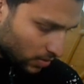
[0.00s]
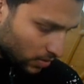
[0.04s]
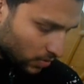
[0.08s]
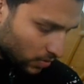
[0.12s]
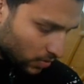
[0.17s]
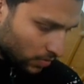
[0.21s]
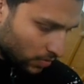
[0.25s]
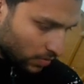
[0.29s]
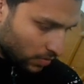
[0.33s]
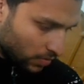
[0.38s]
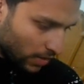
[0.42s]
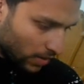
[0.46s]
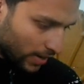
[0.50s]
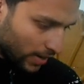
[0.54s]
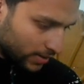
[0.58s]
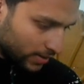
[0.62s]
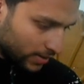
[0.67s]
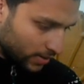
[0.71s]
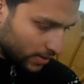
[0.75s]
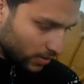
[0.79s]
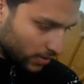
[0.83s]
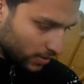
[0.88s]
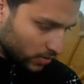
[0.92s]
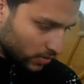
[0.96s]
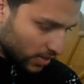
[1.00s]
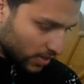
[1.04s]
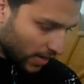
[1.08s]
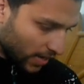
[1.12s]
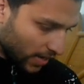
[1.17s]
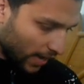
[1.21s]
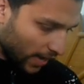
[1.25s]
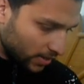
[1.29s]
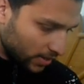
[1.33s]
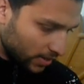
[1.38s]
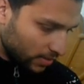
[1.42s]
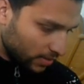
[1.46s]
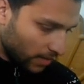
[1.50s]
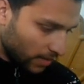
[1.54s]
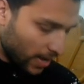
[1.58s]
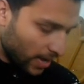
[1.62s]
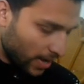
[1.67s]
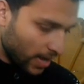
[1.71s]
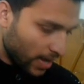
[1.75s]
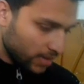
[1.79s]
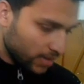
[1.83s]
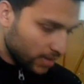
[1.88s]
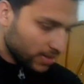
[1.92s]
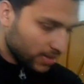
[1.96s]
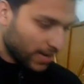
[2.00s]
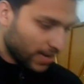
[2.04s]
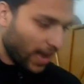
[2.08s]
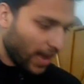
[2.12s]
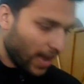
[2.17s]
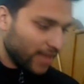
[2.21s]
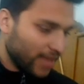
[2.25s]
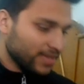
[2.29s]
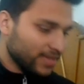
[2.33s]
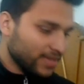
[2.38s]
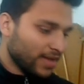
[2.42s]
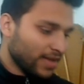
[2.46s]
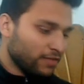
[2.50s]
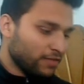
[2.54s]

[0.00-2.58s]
oh, I didn't use the cannon. I had the cannon,